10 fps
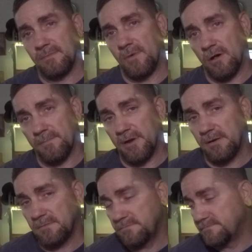
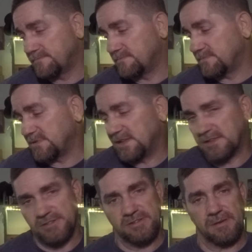Walmart, in
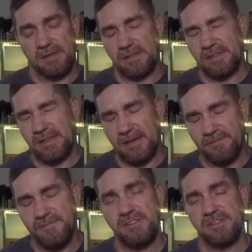the ship in the
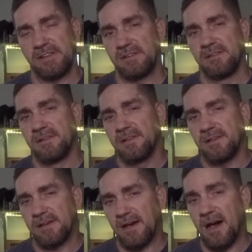uh, fishing
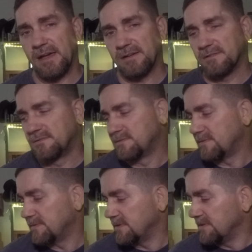uh, aisle,
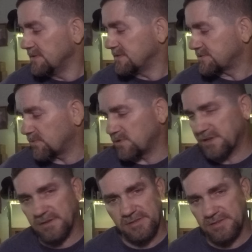
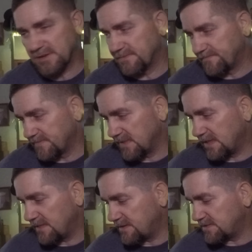sporting goods. So
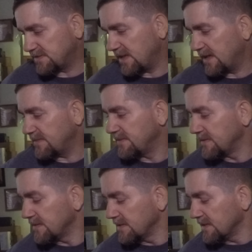yeah, there's that.
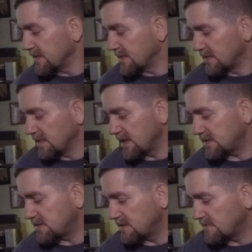And the
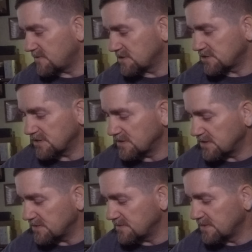last thing I want to show
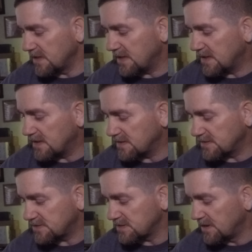you
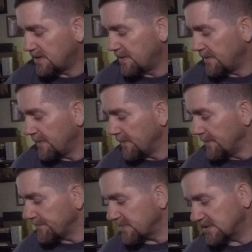is
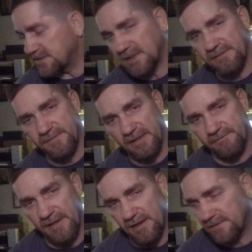the stuff I
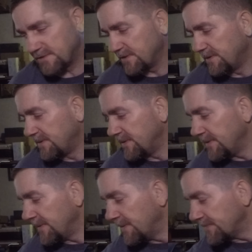found
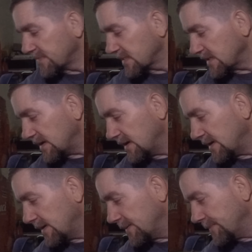
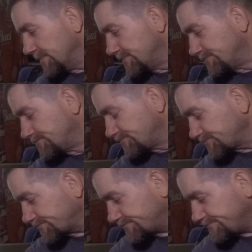um,
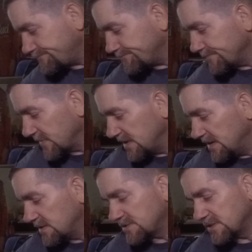
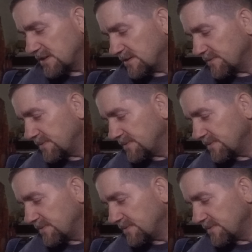years ago.